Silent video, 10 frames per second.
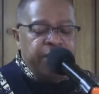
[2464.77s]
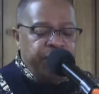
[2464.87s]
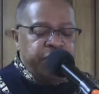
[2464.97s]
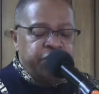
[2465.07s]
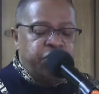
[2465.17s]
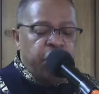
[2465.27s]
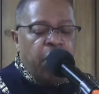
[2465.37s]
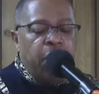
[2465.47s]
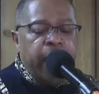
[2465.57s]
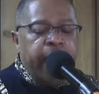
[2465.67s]
give you
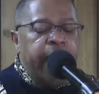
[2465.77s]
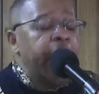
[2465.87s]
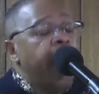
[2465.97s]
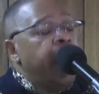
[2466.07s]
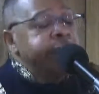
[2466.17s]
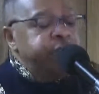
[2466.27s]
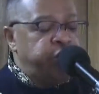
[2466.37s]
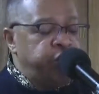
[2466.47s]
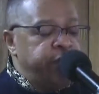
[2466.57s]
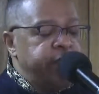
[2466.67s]
joy.
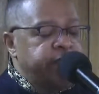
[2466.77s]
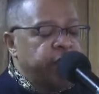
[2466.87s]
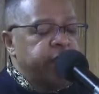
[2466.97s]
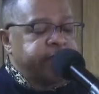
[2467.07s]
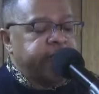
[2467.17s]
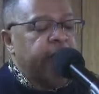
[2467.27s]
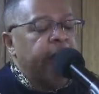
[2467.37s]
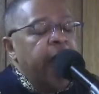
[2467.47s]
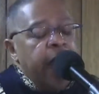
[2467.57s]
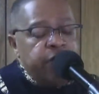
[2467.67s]
Jesus,
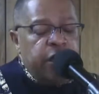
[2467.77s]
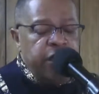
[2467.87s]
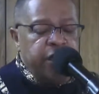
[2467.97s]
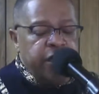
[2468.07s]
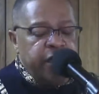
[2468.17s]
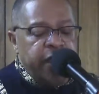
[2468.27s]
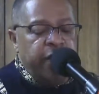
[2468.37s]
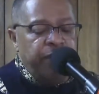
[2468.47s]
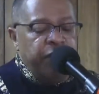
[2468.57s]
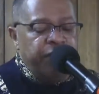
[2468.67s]
the lily
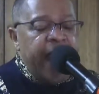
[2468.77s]
of the